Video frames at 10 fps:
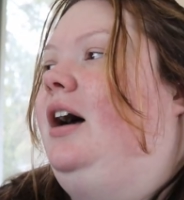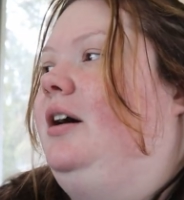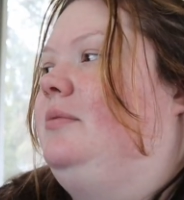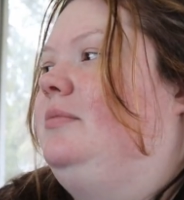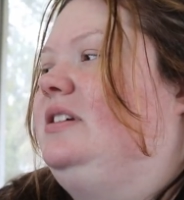
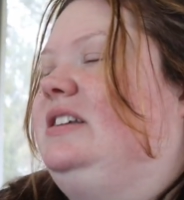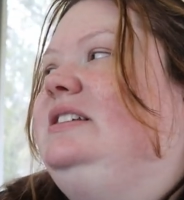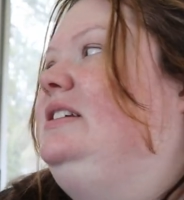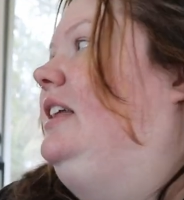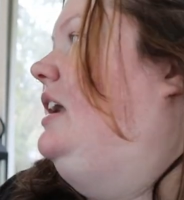I
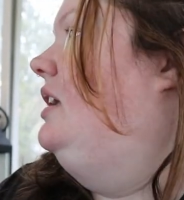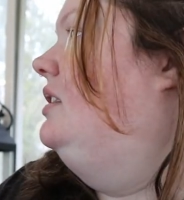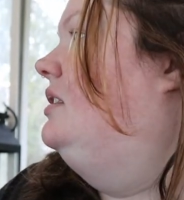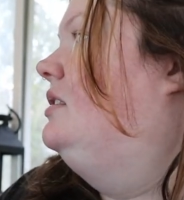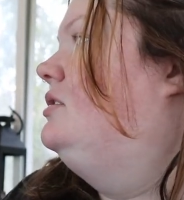just need like
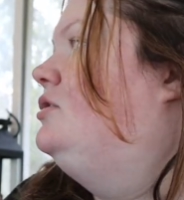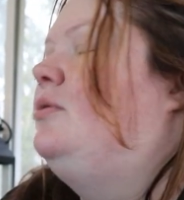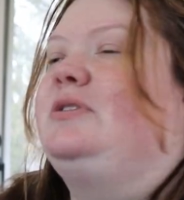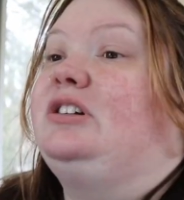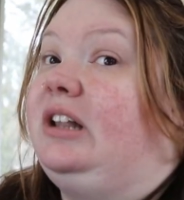
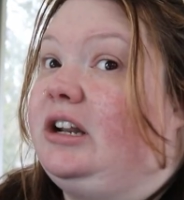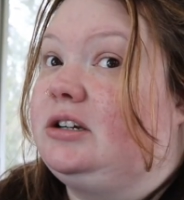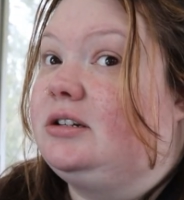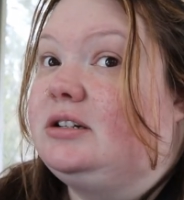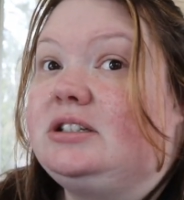so much
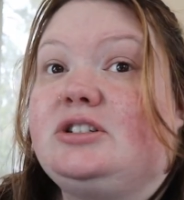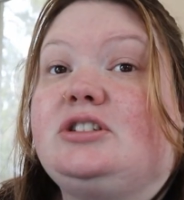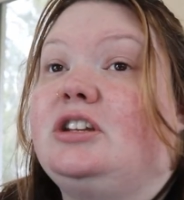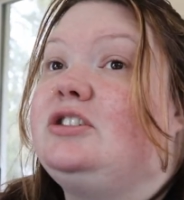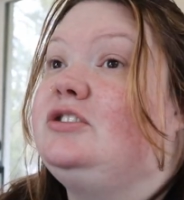clutter. There's
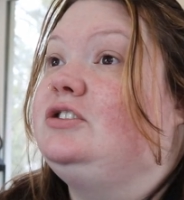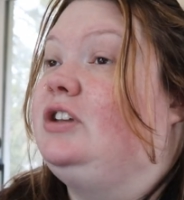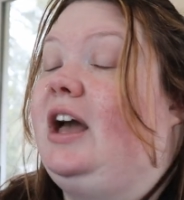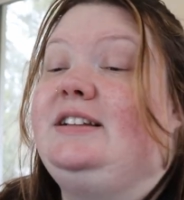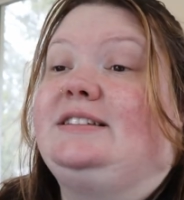just like,
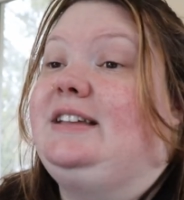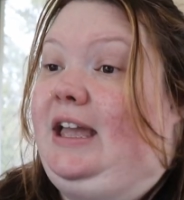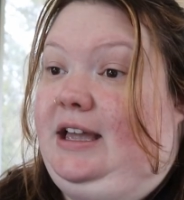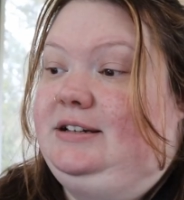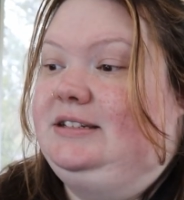I just
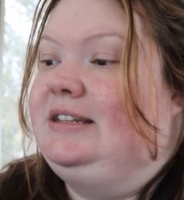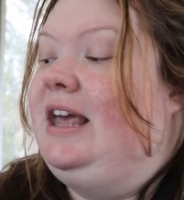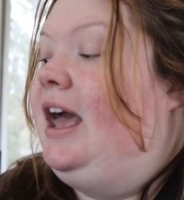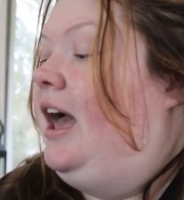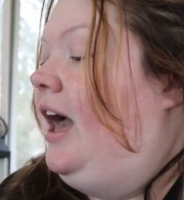can't.
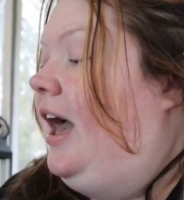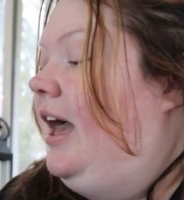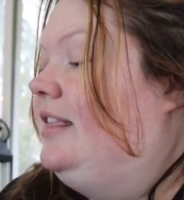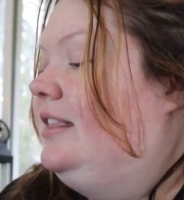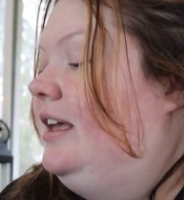
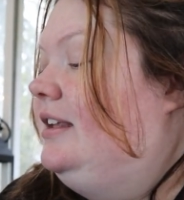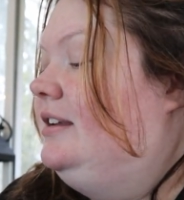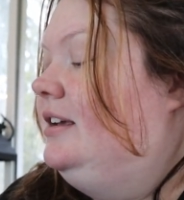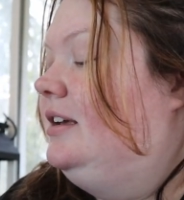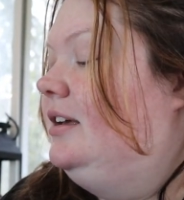And
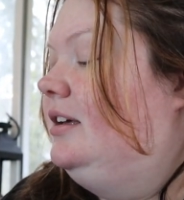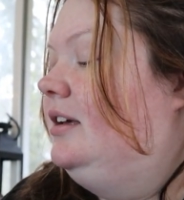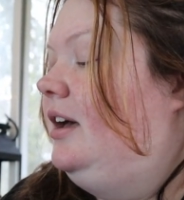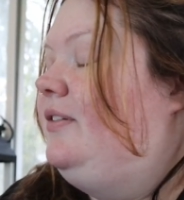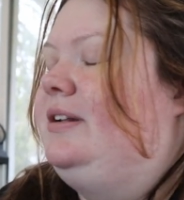then
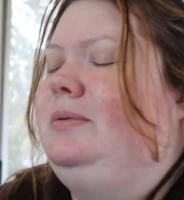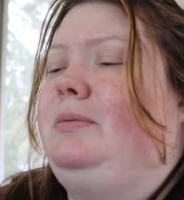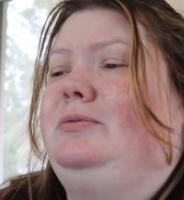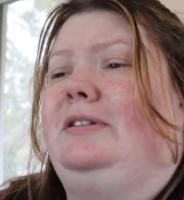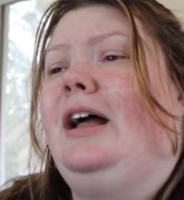I've had
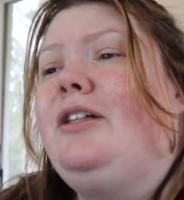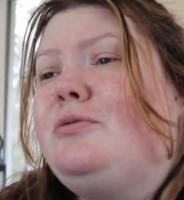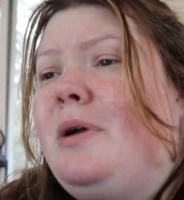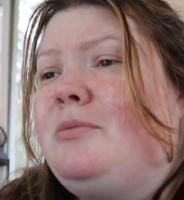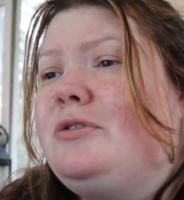problems with
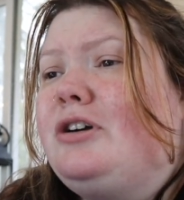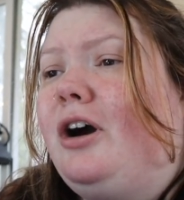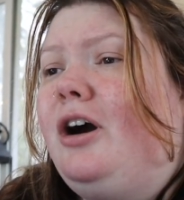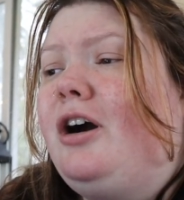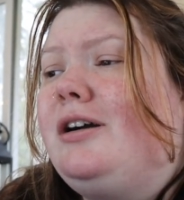other memory
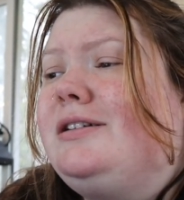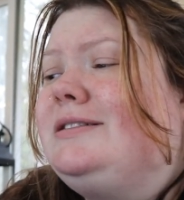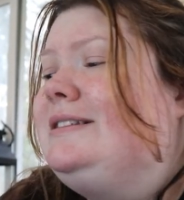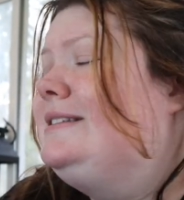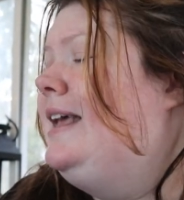
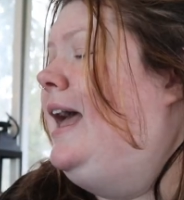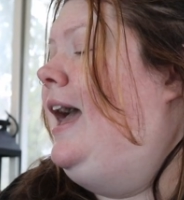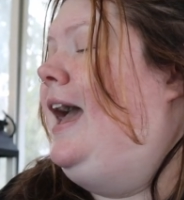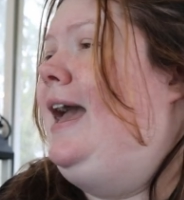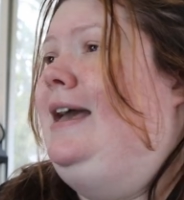cards,
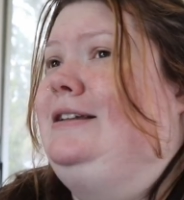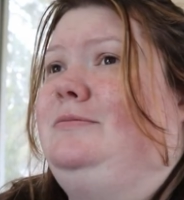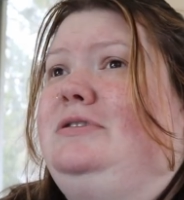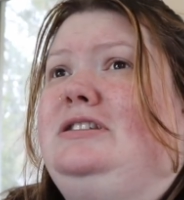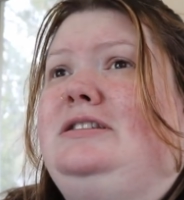and
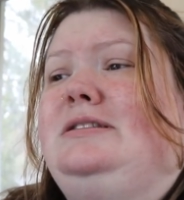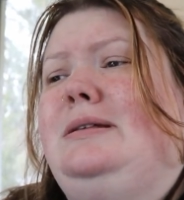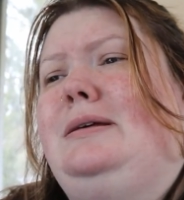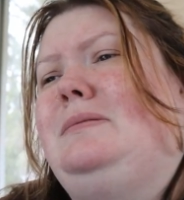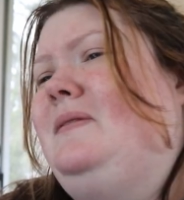I'm just,
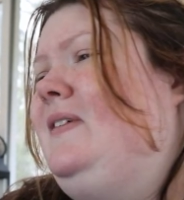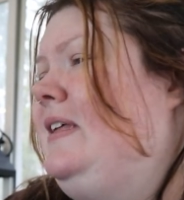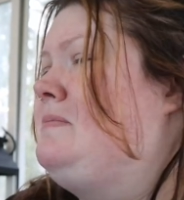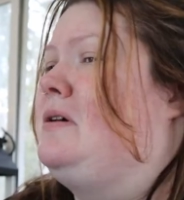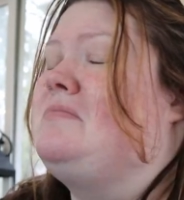I
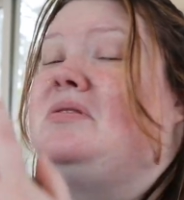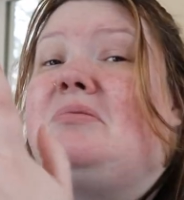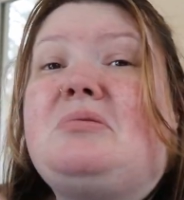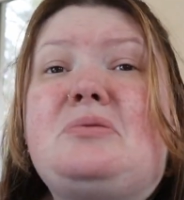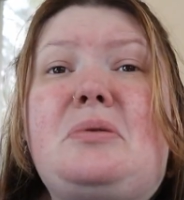feel like my
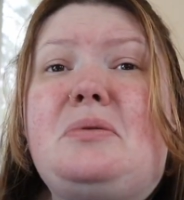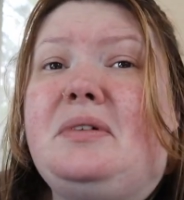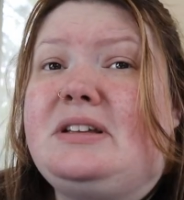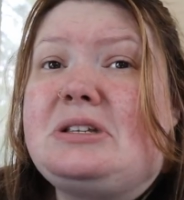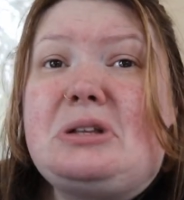computer's going
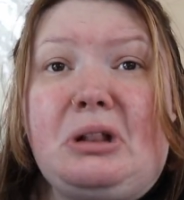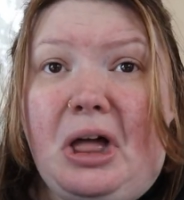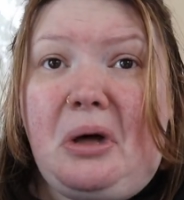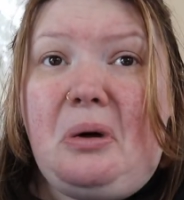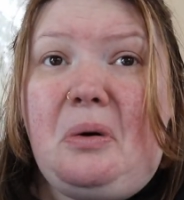really
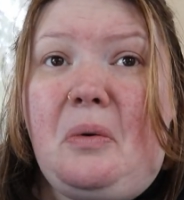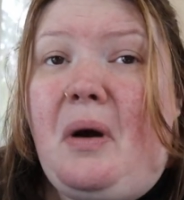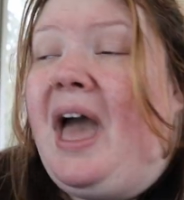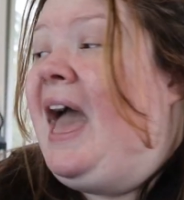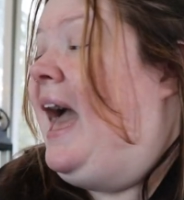slow,
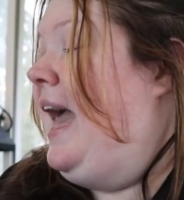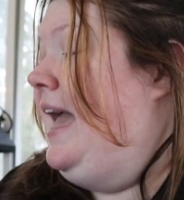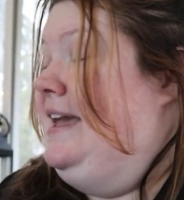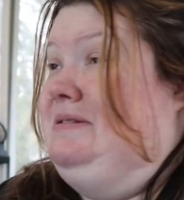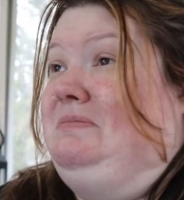
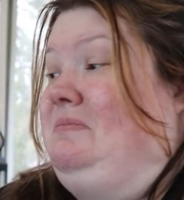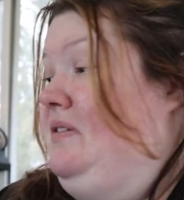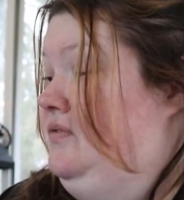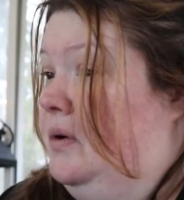and my